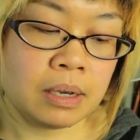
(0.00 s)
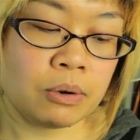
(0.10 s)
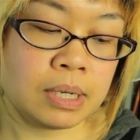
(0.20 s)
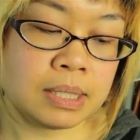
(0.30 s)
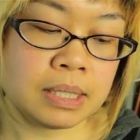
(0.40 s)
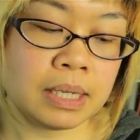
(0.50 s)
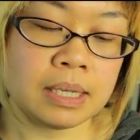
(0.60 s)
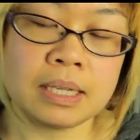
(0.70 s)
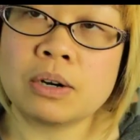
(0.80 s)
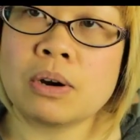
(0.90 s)
Quincy,
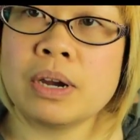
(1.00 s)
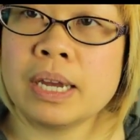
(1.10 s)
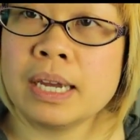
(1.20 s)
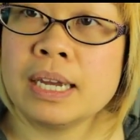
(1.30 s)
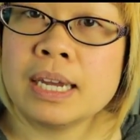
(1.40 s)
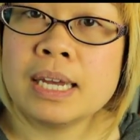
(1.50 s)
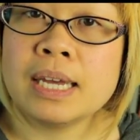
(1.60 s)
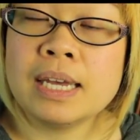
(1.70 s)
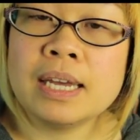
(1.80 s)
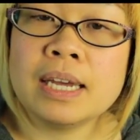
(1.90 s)
Illinois,
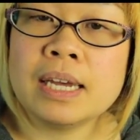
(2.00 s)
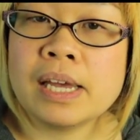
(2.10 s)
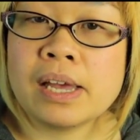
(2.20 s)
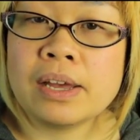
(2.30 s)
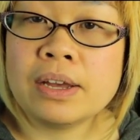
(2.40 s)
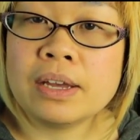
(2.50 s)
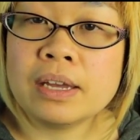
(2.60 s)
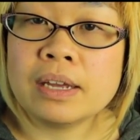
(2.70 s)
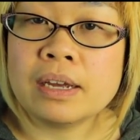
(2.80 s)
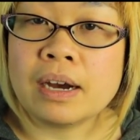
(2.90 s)

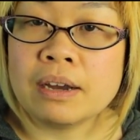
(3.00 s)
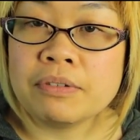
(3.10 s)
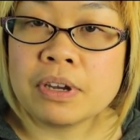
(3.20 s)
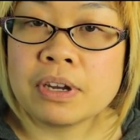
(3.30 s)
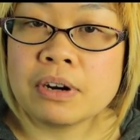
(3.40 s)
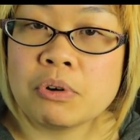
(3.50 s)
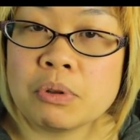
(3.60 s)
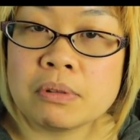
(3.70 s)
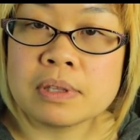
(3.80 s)
and I figure it would